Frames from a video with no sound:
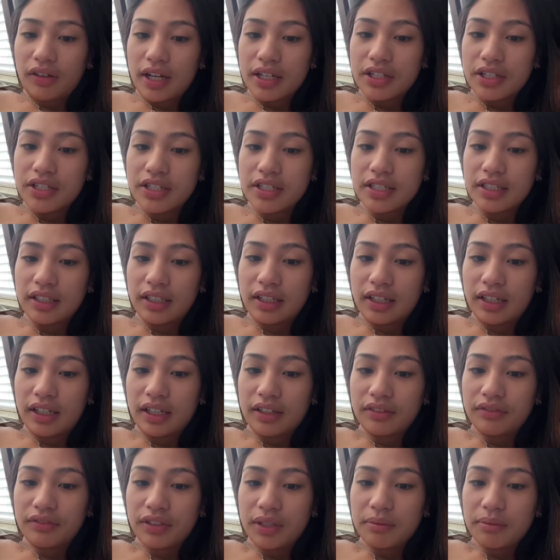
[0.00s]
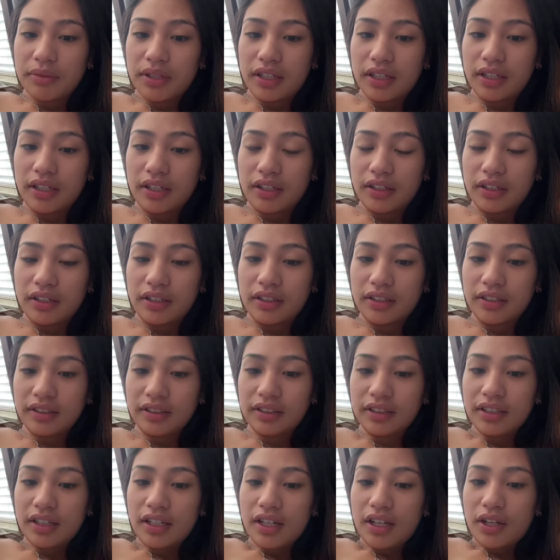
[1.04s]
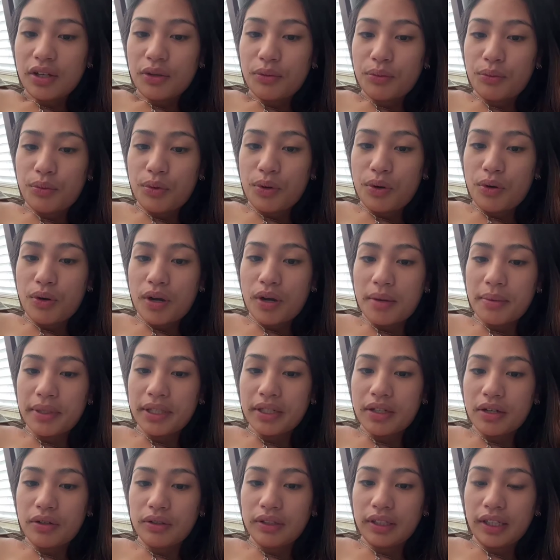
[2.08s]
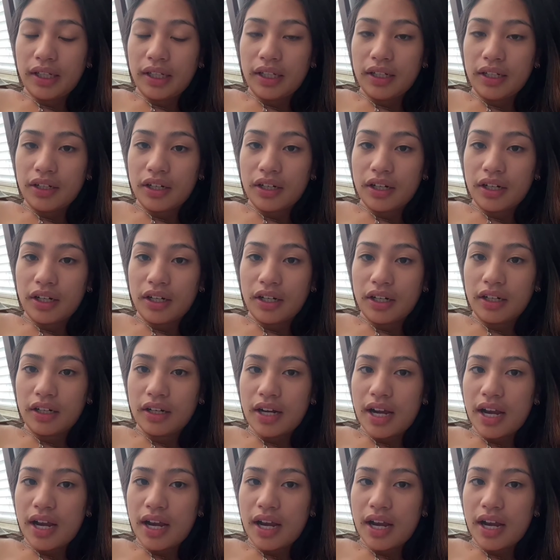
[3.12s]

IG Live. I'm here. Well, I'm gonna go later.